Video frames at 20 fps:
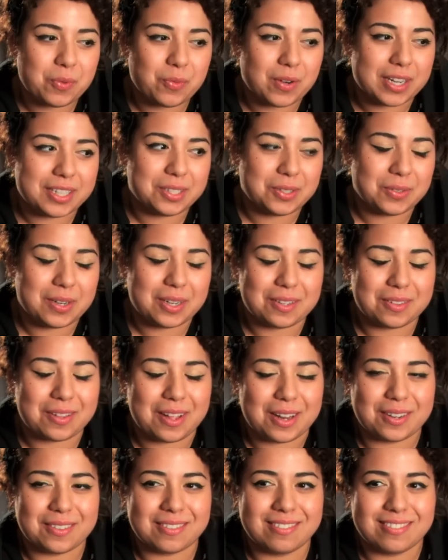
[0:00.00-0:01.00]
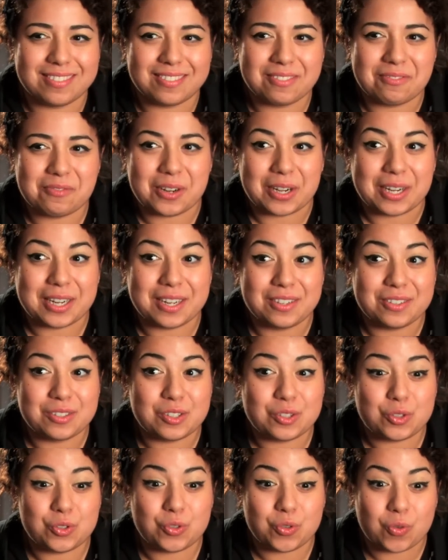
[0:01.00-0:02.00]
been raised around a lot of very
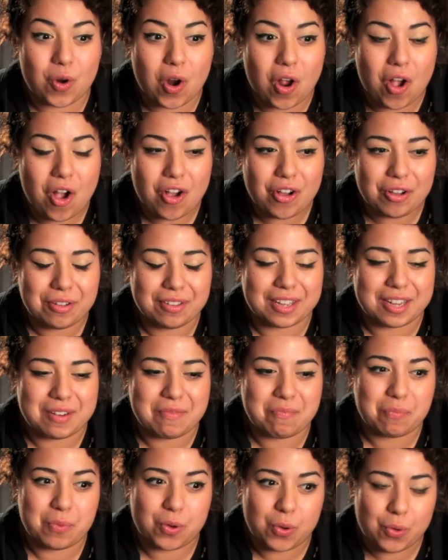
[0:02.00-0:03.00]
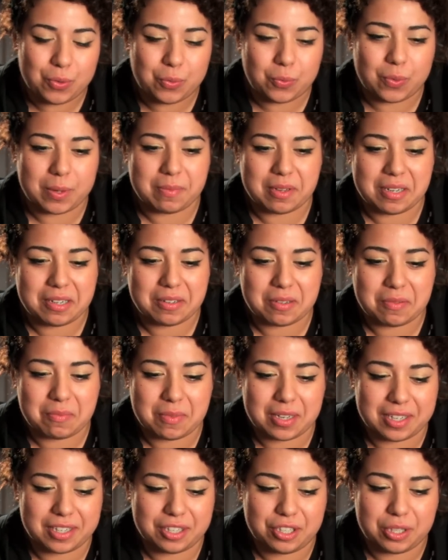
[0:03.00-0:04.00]
strong and bold women. I
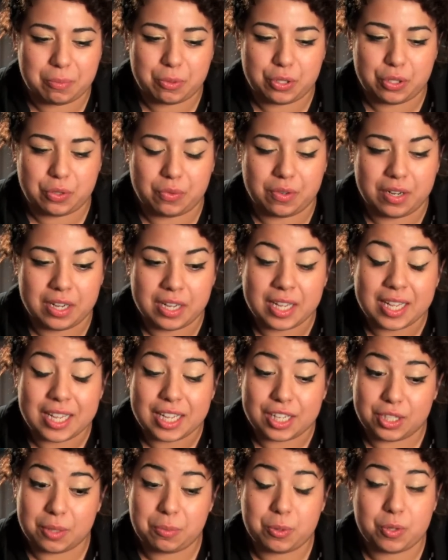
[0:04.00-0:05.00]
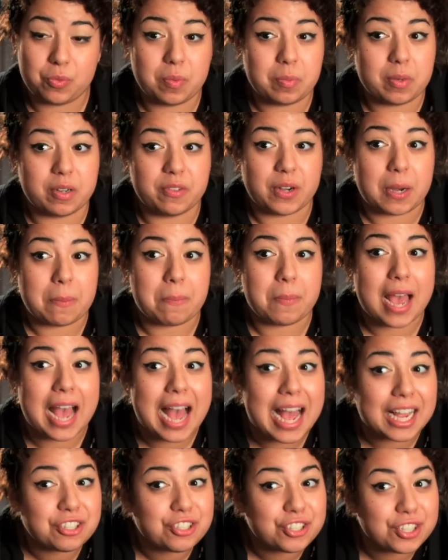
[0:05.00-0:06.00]
mean, Egyptian Egyptian women are very
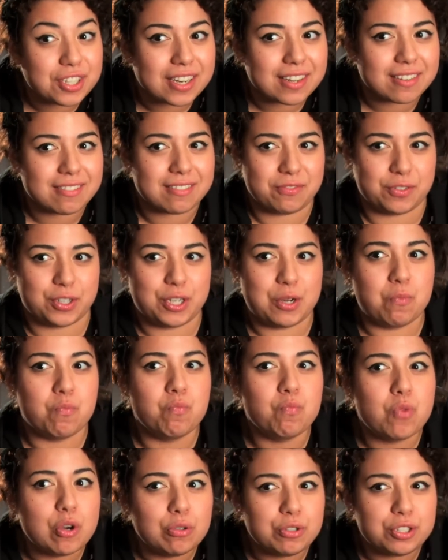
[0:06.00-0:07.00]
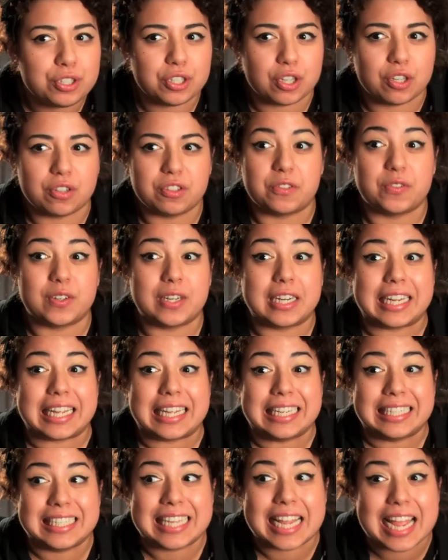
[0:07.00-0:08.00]
passionate and very emotional. They're very
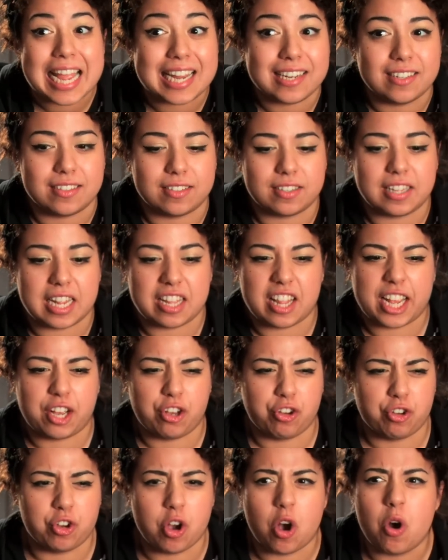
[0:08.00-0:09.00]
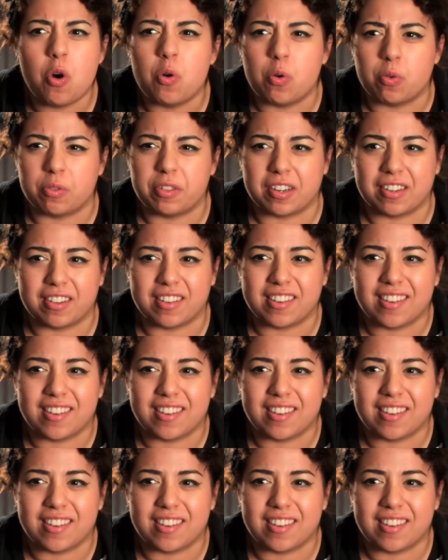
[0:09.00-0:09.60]
intense. They like gold. They're